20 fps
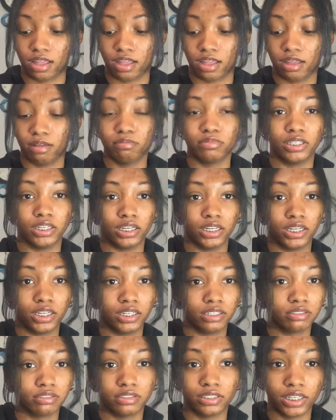I'm done.
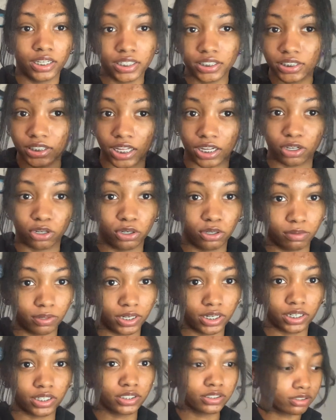It's not gonna
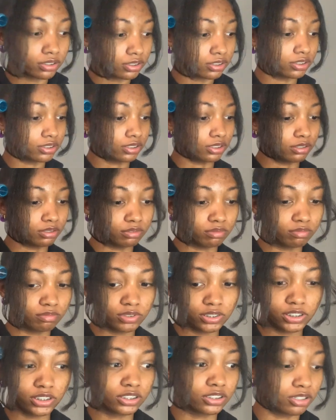work. So we
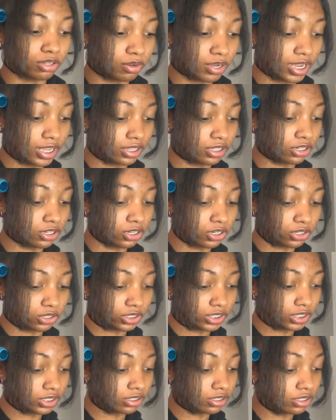just gonna add the curl
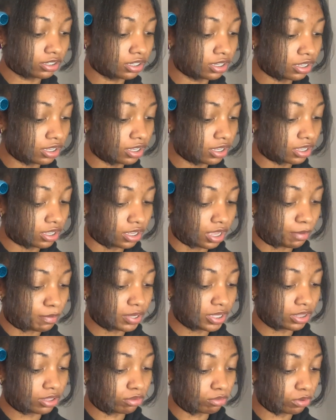in. I
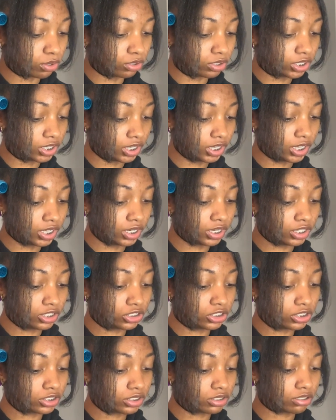mean the roller in and
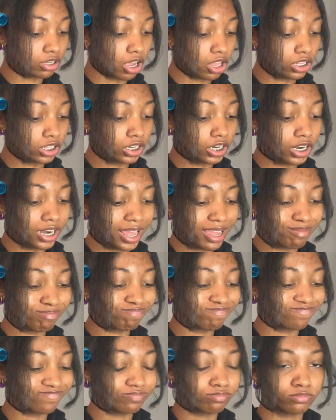just call it
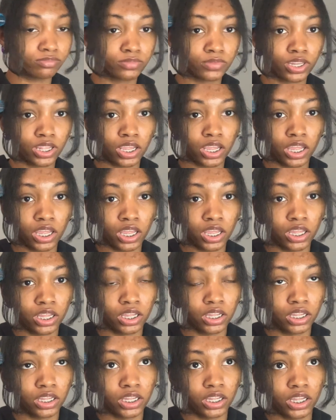in.
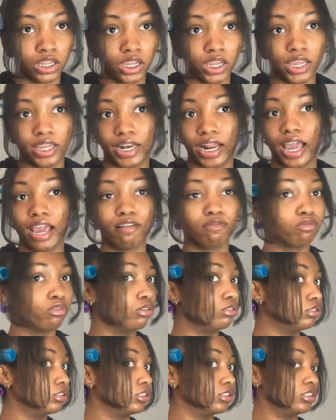And I have
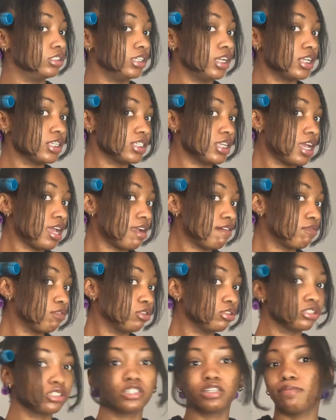rollers. Did I say I have
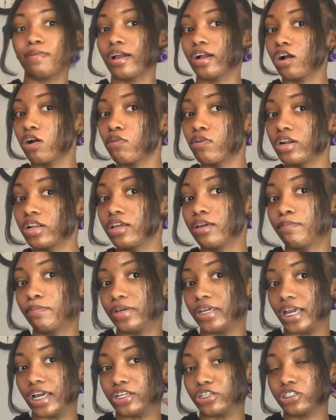rollers in the back already? But
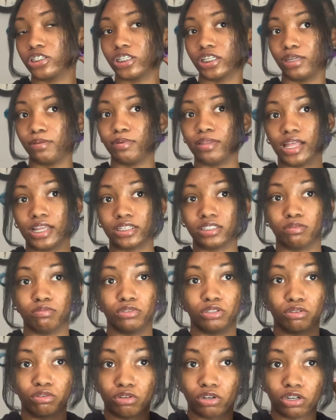yeah, just to give me like some
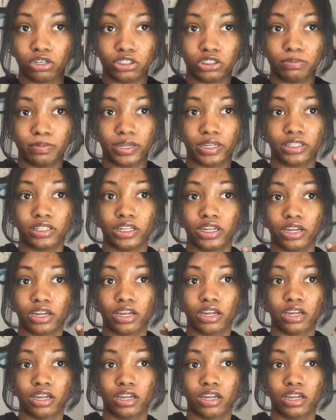little curls back there.